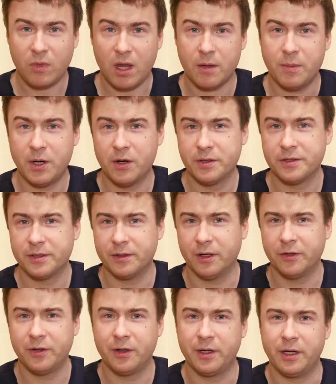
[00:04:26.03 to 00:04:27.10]
because
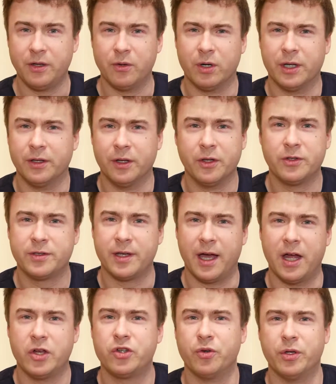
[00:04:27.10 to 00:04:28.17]
not only you are not
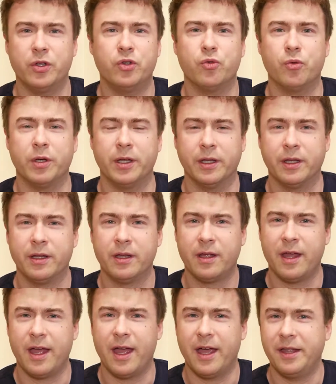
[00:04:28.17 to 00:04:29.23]
actually doing
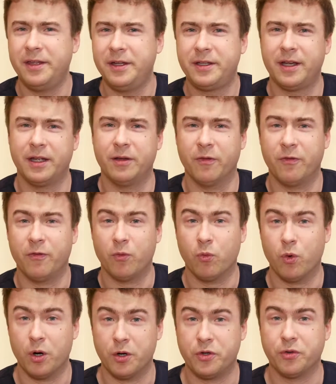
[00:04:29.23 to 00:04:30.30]
any kind of
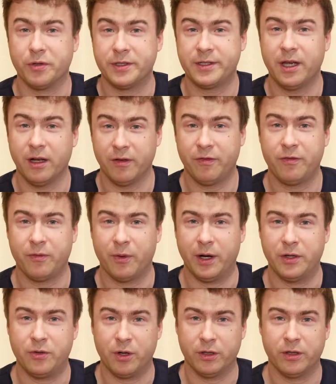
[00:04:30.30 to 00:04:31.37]
work yourself,
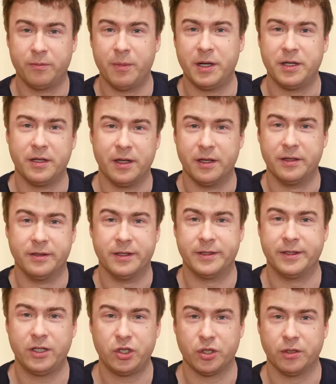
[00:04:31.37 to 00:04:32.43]
right? You are not making any
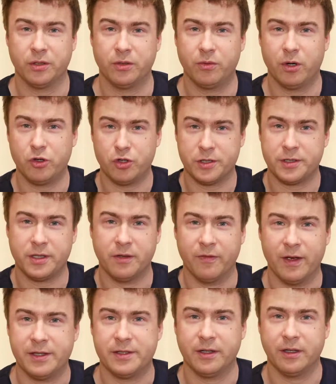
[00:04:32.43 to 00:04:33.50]
decision, you are just
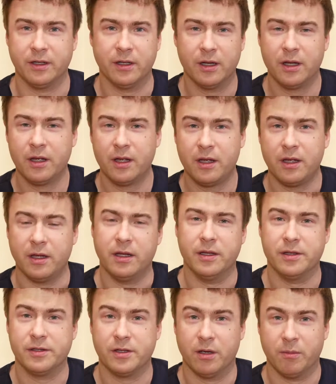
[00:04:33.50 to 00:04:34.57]
investing
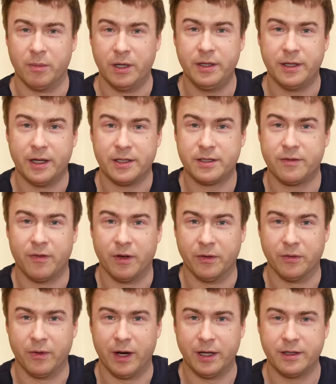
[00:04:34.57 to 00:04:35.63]
in some index
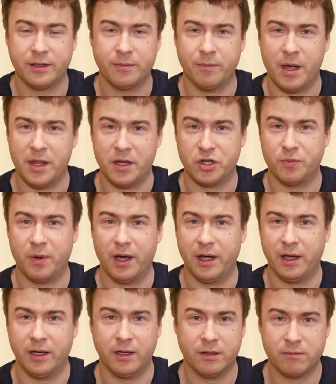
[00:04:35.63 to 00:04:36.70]
fund, right? Managed
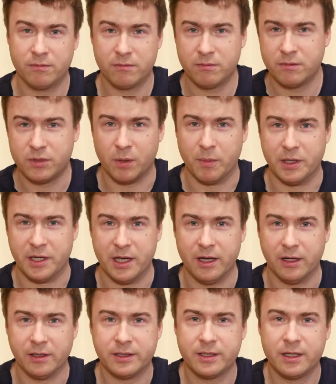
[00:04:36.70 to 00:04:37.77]
by somebody
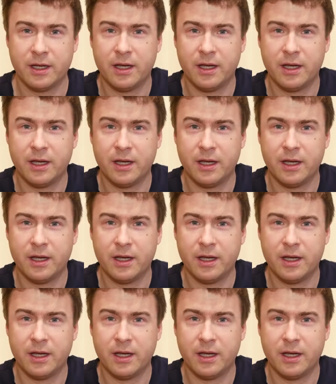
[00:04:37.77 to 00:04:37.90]
else.